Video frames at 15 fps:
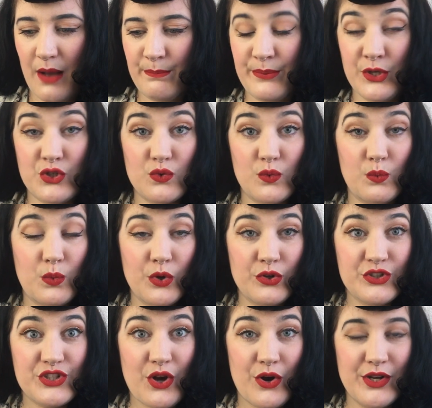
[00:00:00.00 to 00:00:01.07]
put
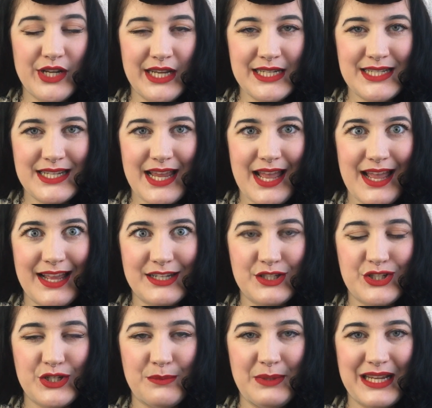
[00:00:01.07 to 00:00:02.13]
words on it and
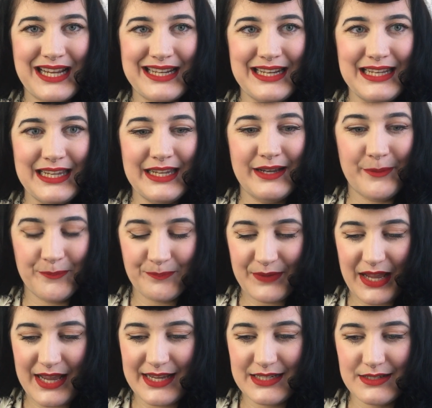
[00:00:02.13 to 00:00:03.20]
to be clear,
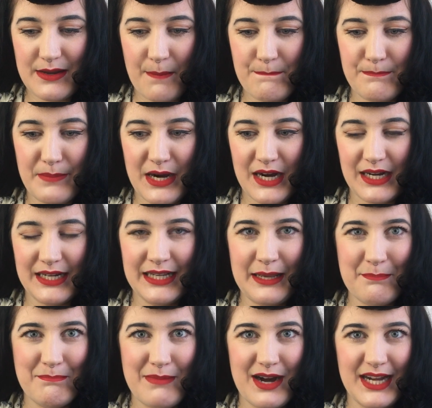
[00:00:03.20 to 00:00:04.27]
and my
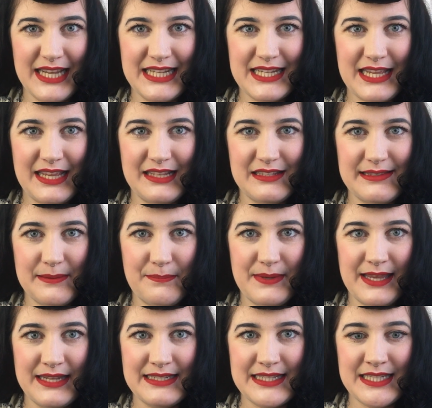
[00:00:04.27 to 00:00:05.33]
mind is a
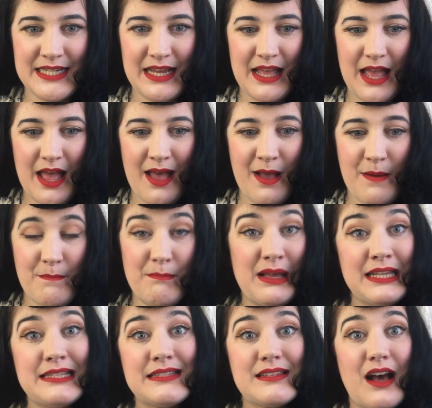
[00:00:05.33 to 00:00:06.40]
bit
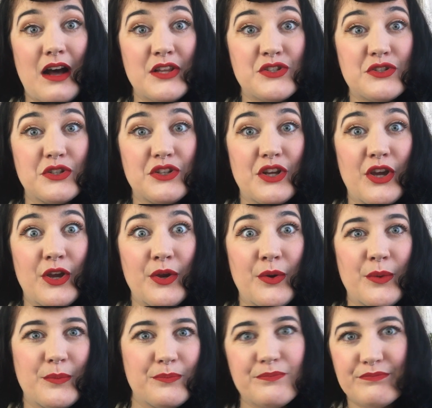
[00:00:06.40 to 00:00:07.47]
mess, as you know,
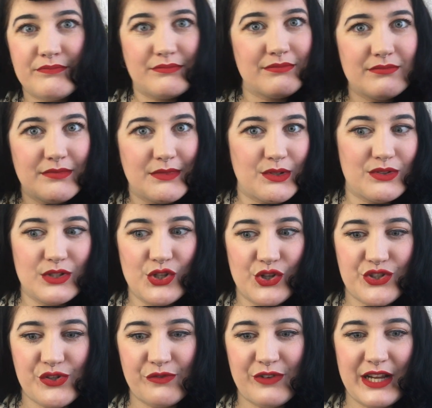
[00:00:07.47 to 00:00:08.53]

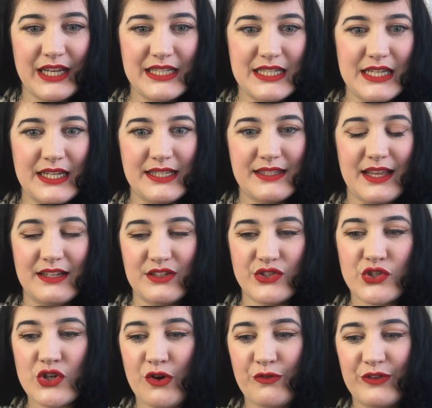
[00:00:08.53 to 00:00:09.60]
lots of ideas and
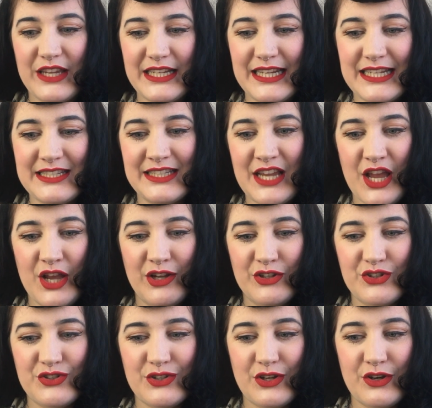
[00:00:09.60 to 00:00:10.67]
stuff in it,
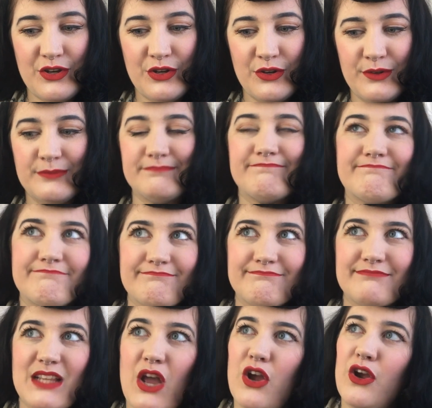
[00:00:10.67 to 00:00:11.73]
so
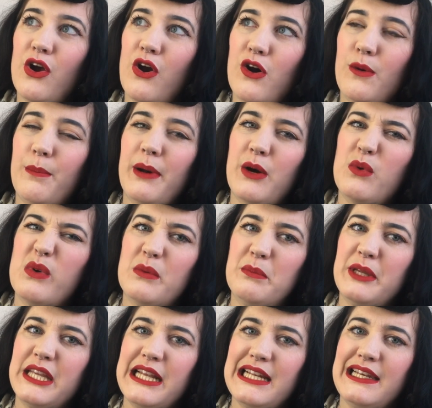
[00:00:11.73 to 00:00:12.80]
hope I will be
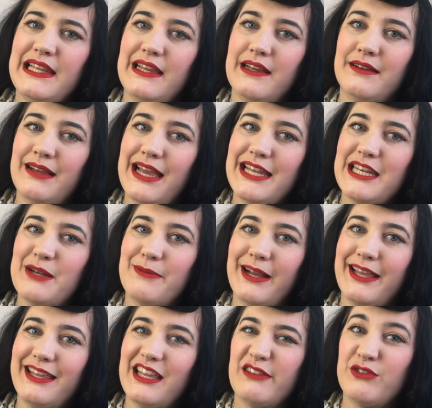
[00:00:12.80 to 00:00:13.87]
clear.
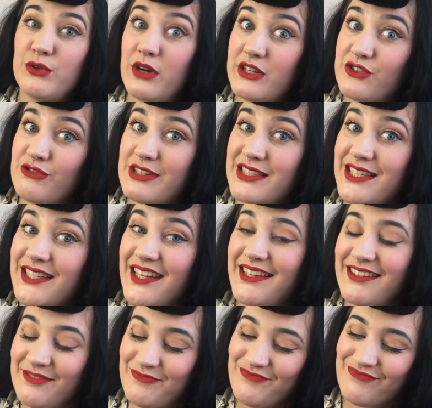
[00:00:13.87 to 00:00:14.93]
Anyway, if you're interested in,
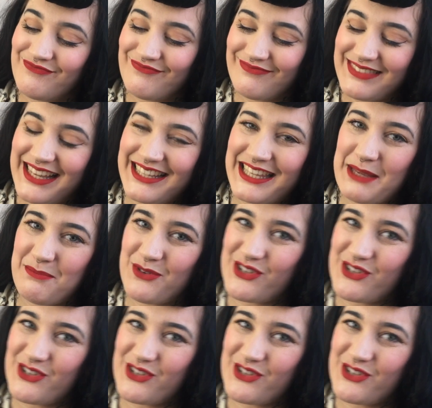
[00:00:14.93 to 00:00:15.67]
keep